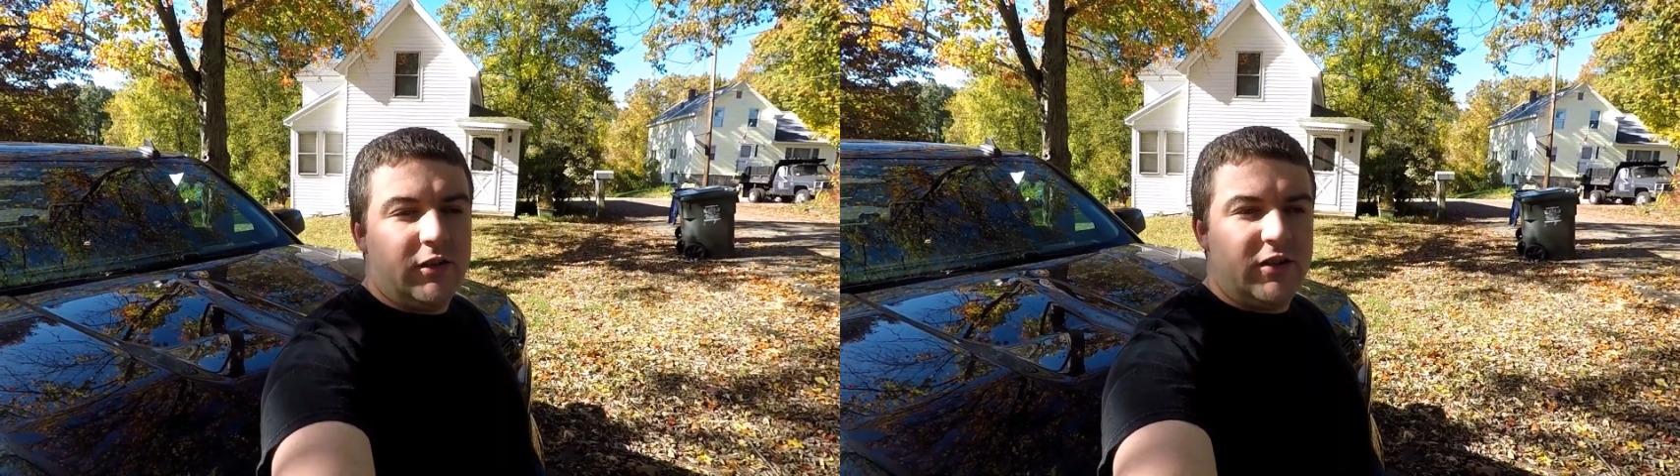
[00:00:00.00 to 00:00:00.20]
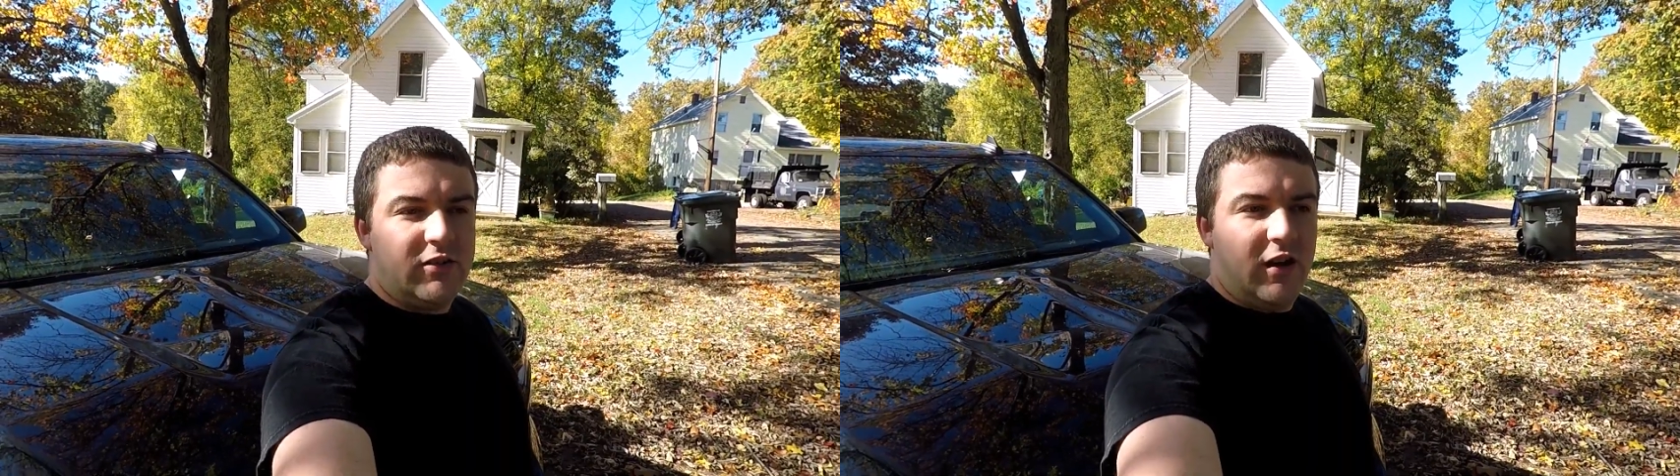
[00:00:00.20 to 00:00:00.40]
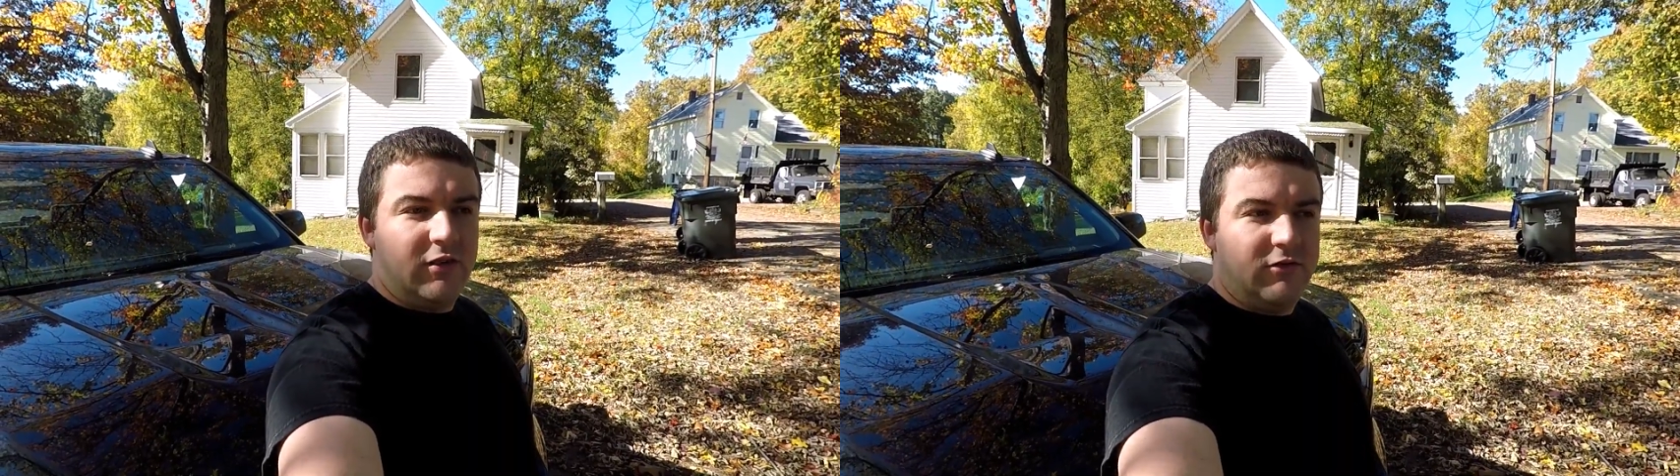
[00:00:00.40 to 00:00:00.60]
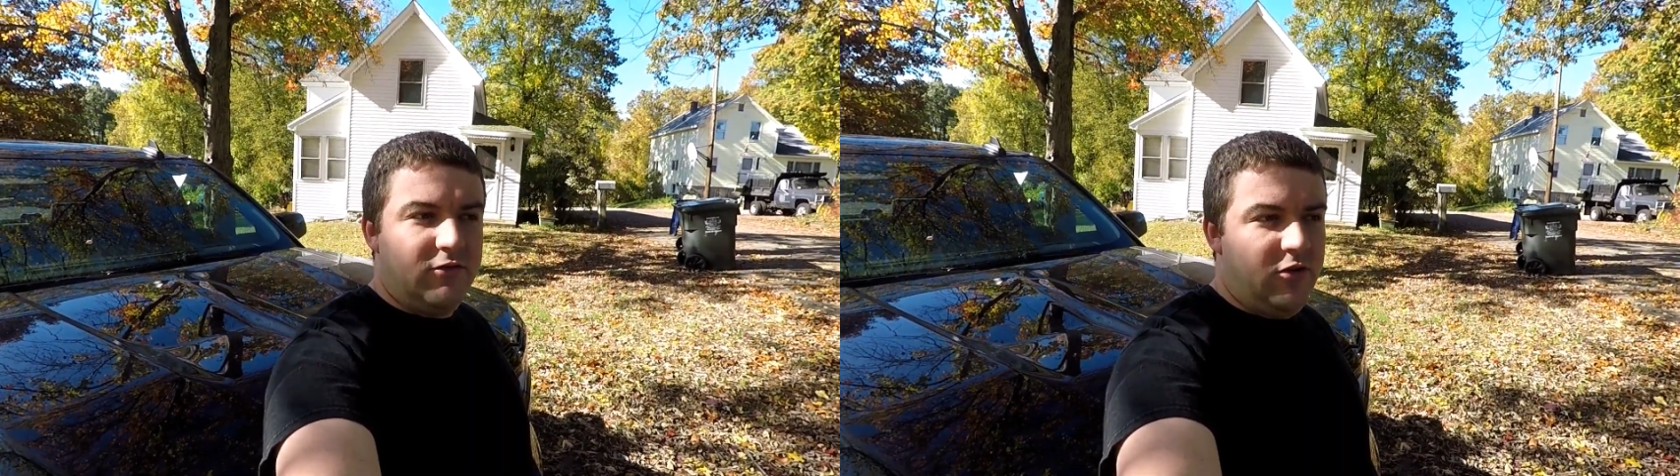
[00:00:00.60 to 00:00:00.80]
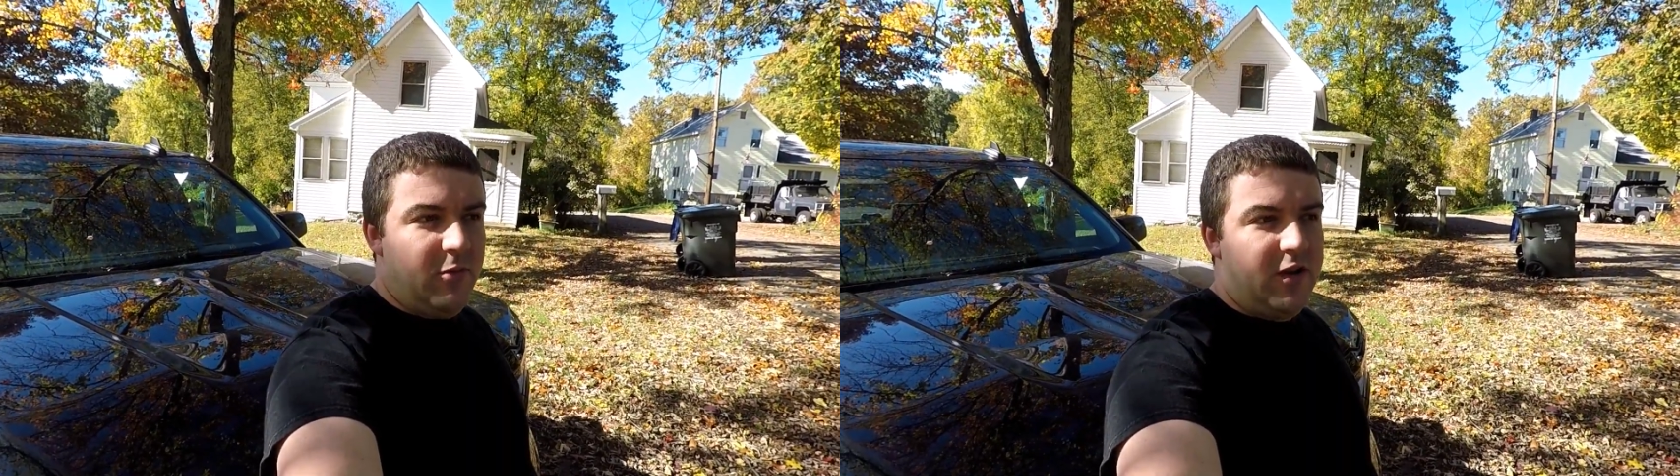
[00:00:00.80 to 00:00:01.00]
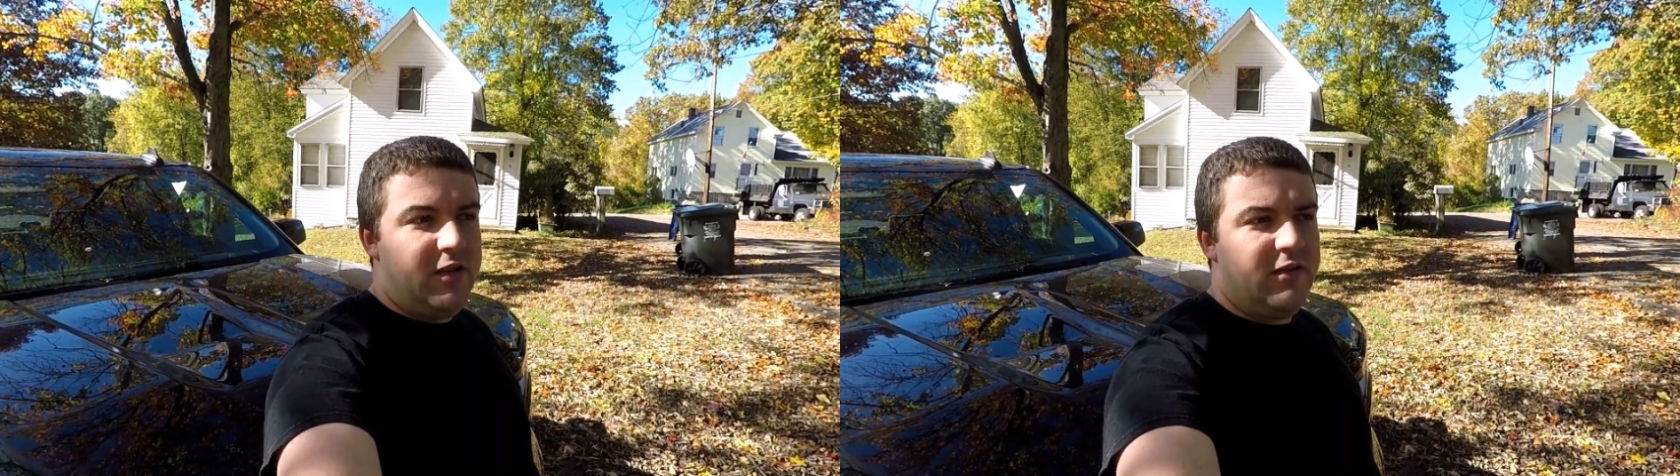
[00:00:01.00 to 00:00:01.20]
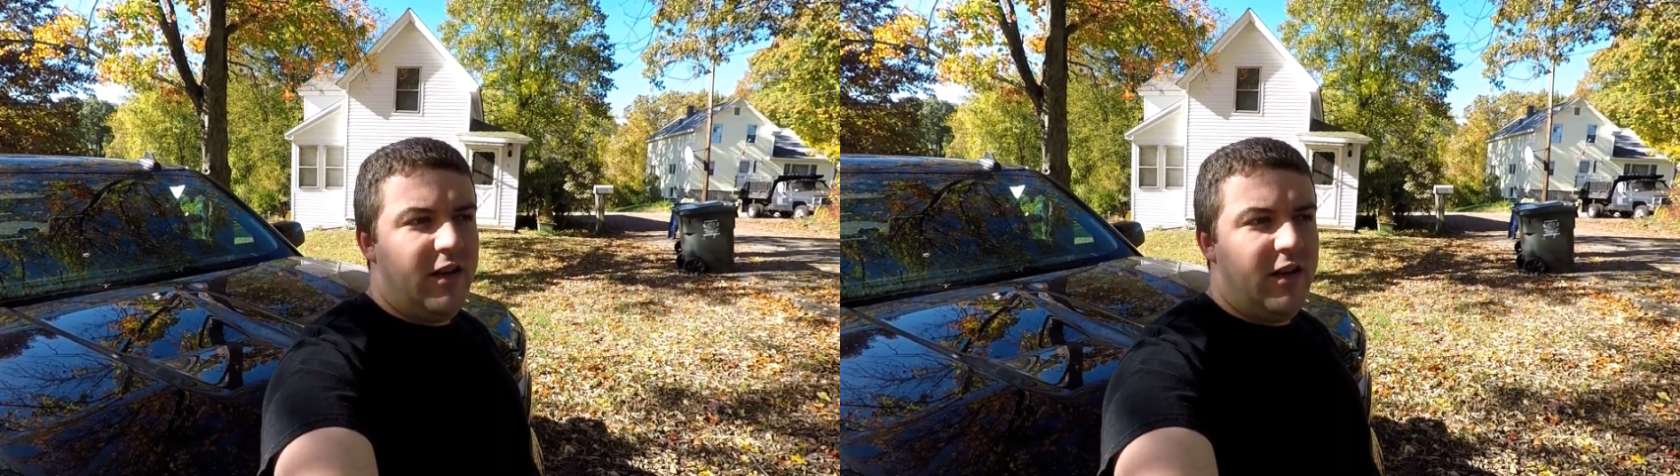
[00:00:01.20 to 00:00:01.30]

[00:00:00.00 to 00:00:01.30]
at least not too many.